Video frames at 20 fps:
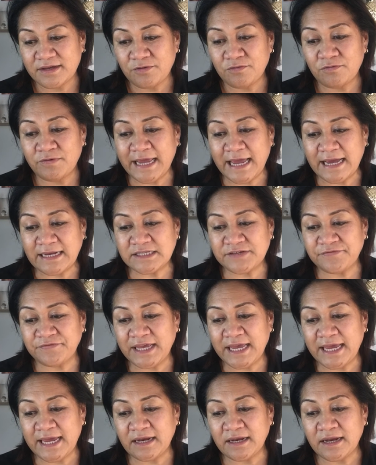Reactive
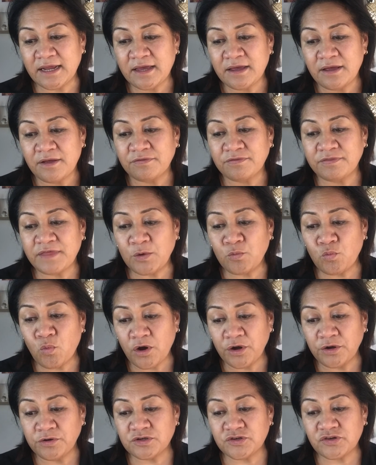again, they
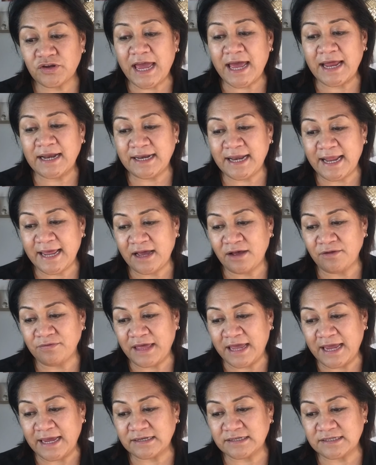won't allow
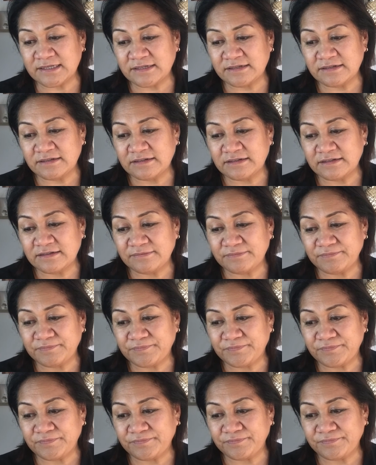that.
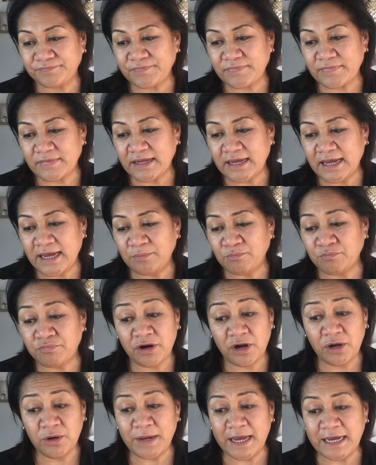And
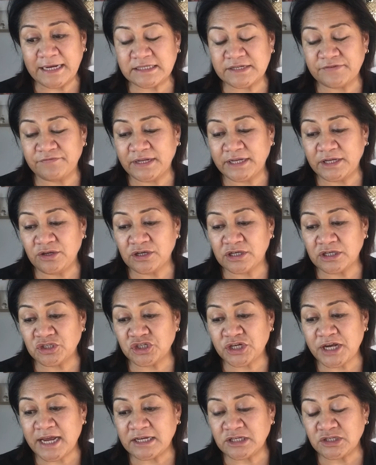proactively you can
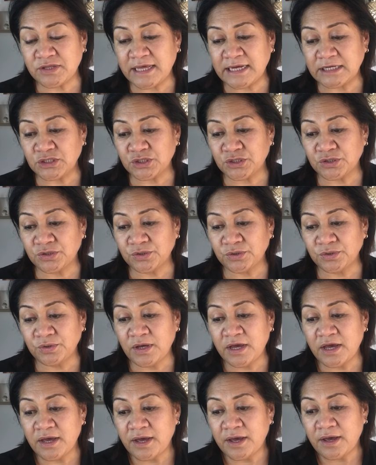change that to,
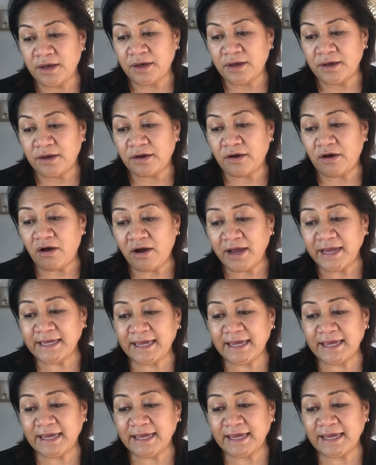I